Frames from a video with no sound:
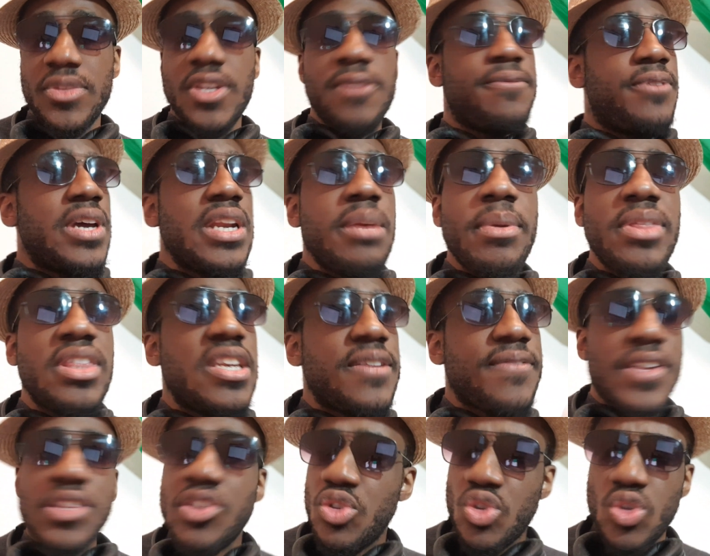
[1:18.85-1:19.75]
Forget about the
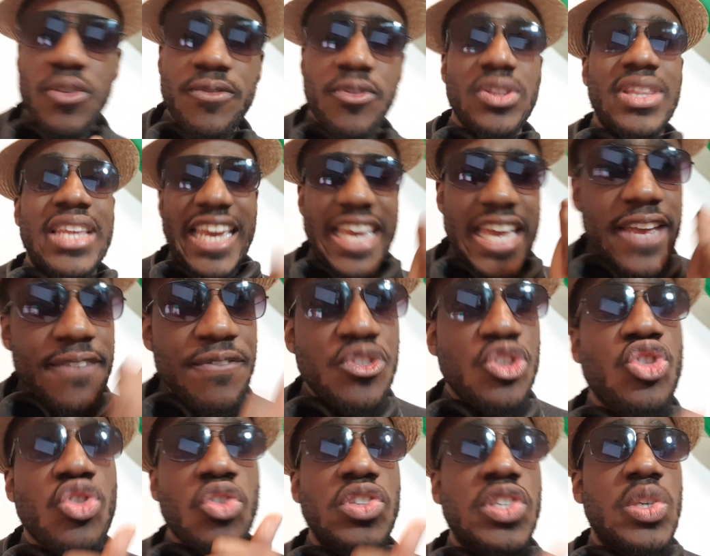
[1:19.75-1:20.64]
defense and so forth.
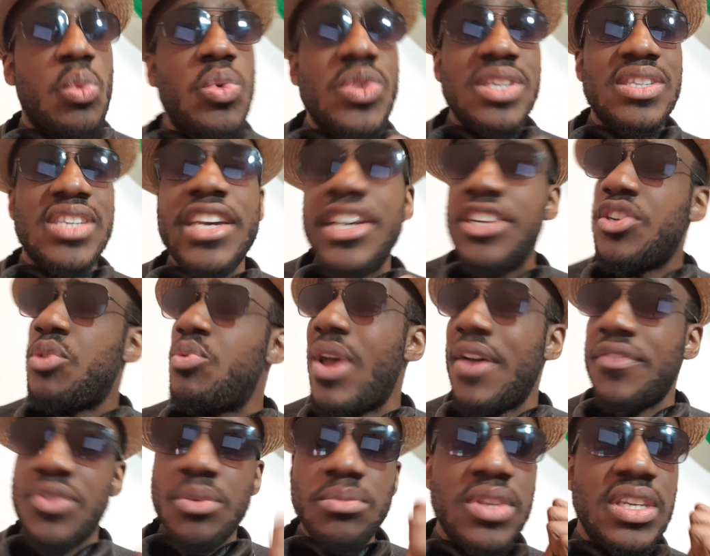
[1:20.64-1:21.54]
If Jota wasn't injured, we
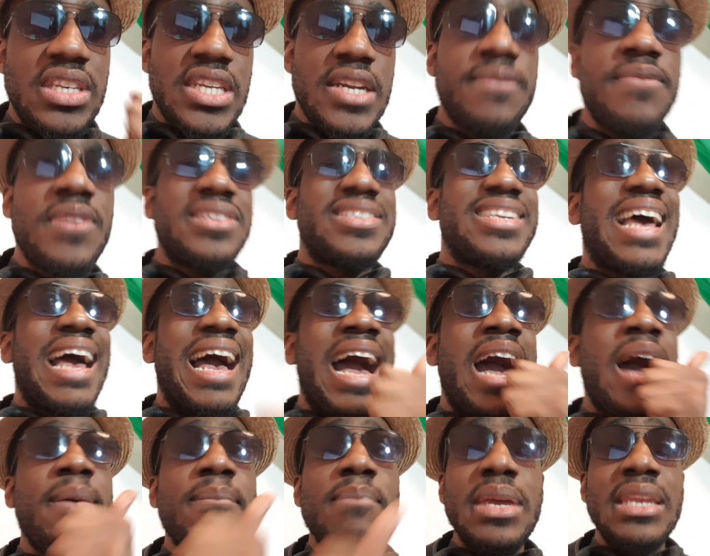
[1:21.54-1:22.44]
have something different.
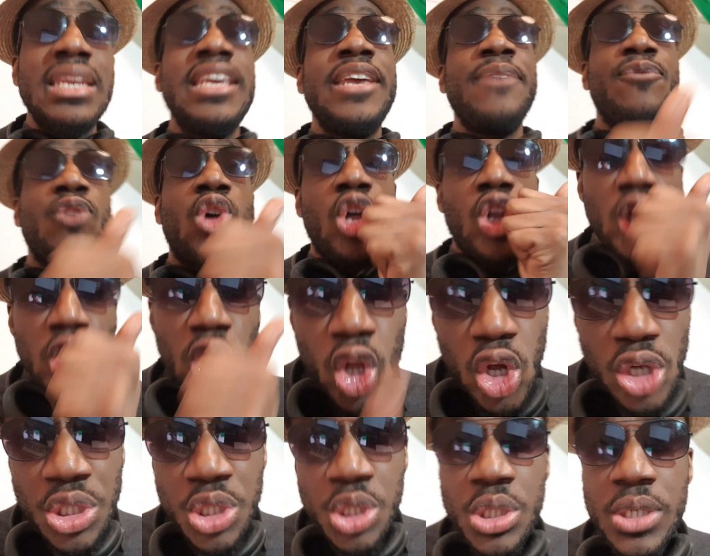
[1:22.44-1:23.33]
How many
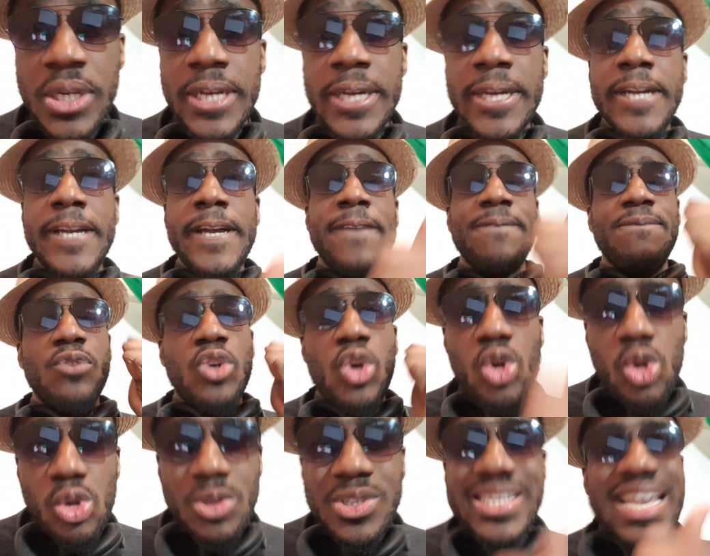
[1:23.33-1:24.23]
clutch
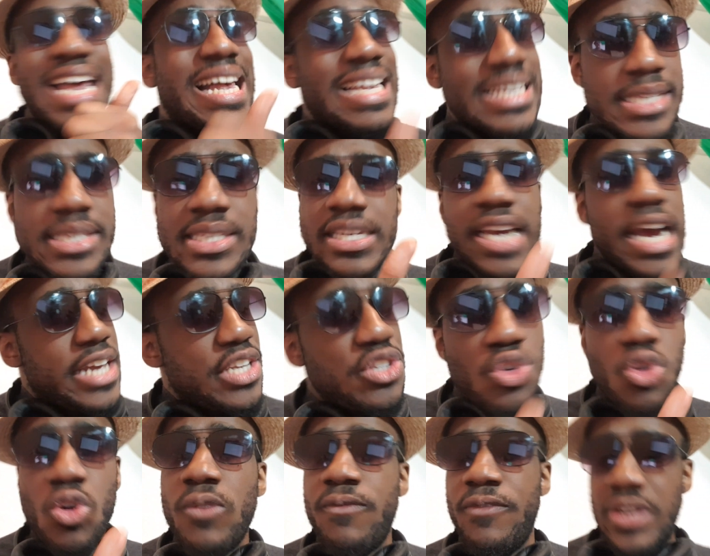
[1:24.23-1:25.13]
goals has this guy
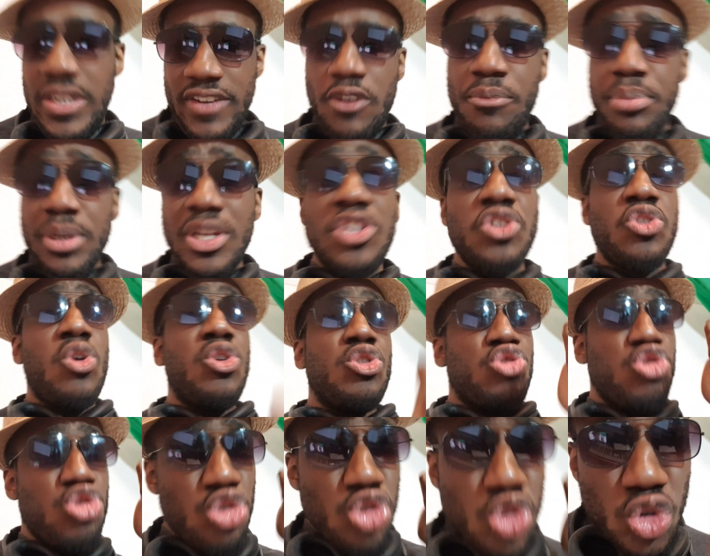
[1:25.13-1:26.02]
scored for Liverpool? He's
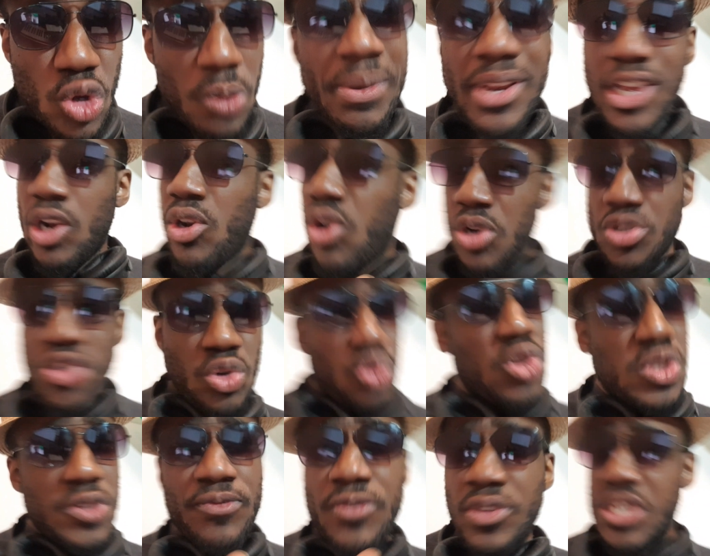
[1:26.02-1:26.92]
scored so many clutch
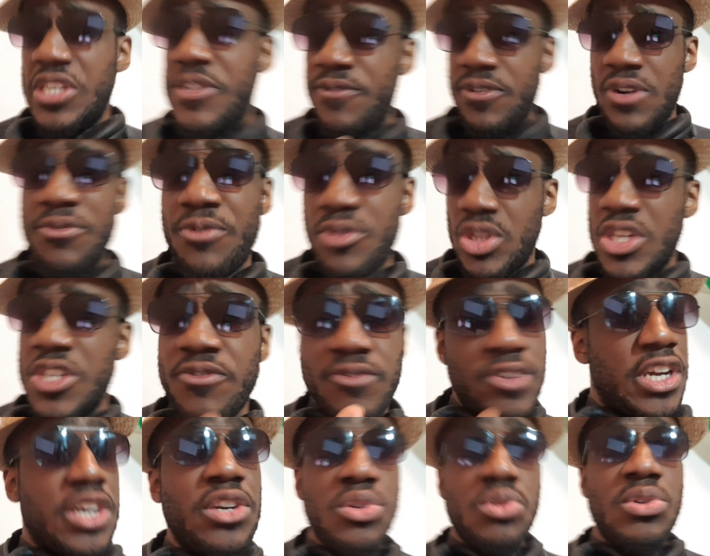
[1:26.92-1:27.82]
goals for this free, for this
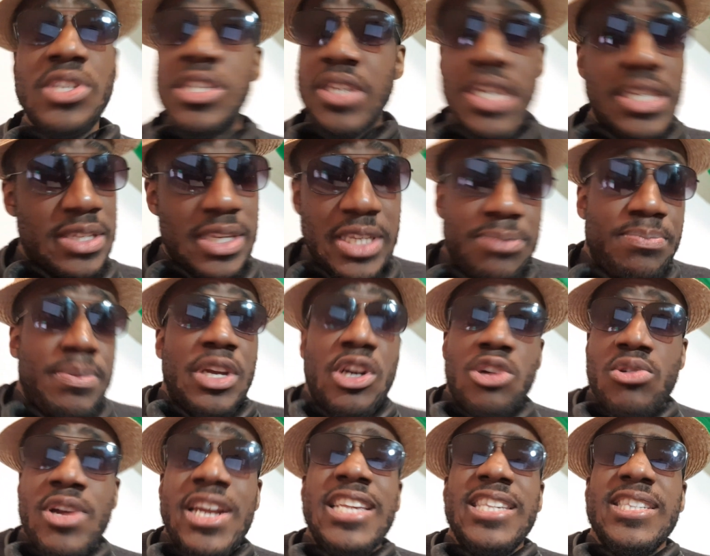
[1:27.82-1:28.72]
freaking business. It's, it's
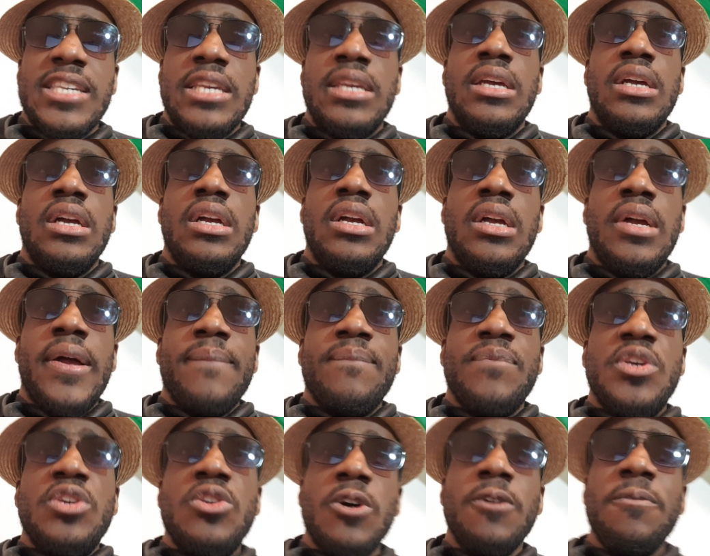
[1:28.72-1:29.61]
been crazy,
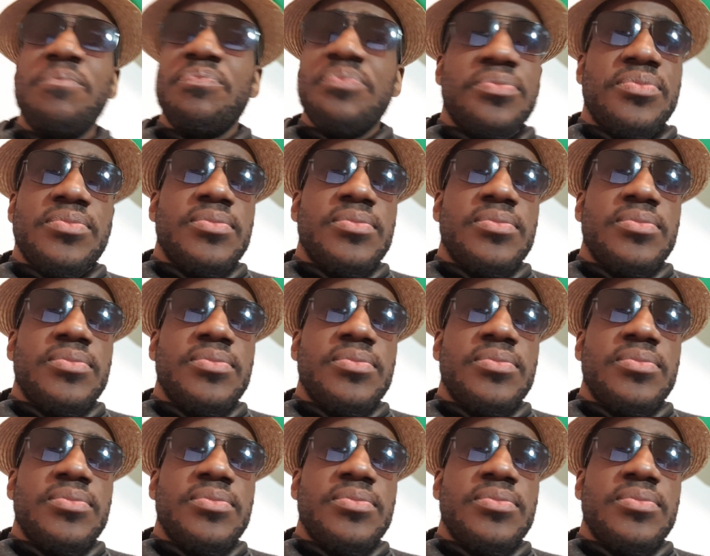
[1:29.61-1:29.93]
you know.